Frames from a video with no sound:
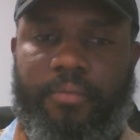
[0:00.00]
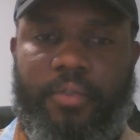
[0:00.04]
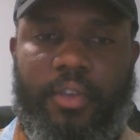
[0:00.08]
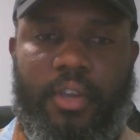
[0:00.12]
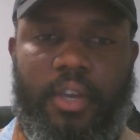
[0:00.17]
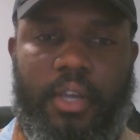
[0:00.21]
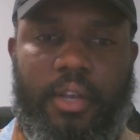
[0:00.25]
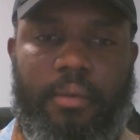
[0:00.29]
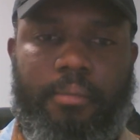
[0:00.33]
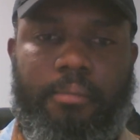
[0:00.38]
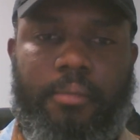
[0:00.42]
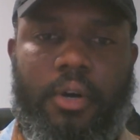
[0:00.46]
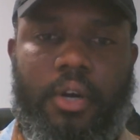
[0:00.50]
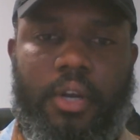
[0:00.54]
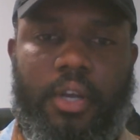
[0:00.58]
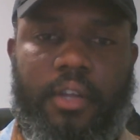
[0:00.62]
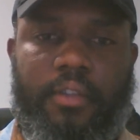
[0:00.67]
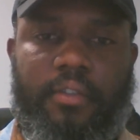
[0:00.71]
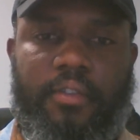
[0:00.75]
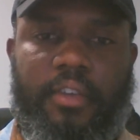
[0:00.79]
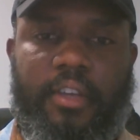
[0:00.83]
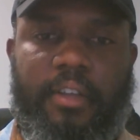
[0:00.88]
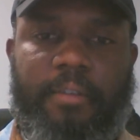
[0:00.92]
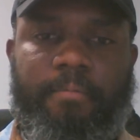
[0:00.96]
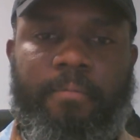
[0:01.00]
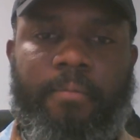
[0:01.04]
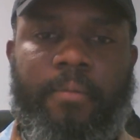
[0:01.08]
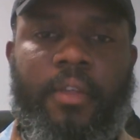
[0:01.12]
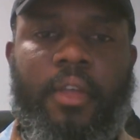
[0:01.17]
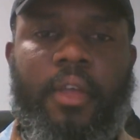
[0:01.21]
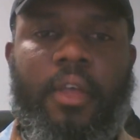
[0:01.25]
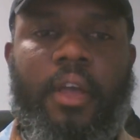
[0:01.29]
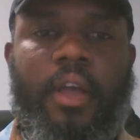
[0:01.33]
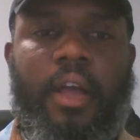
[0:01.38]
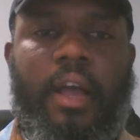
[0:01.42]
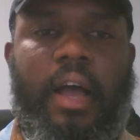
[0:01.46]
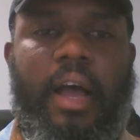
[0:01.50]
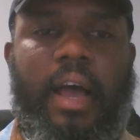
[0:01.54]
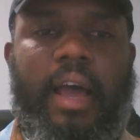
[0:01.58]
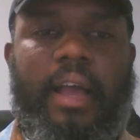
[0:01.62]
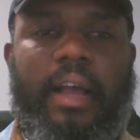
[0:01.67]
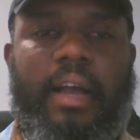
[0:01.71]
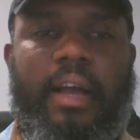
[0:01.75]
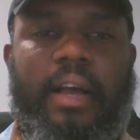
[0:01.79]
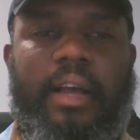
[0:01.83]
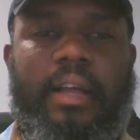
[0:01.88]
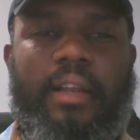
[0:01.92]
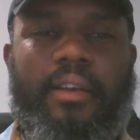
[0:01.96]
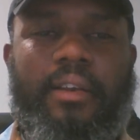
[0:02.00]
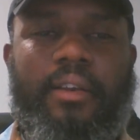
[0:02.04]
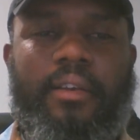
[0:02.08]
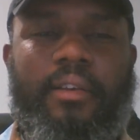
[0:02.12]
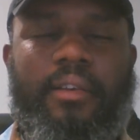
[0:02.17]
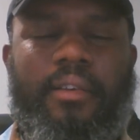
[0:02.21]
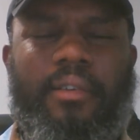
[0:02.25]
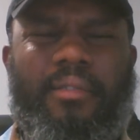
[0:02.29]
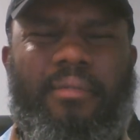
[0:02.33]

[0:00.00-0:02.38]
in marketing. I can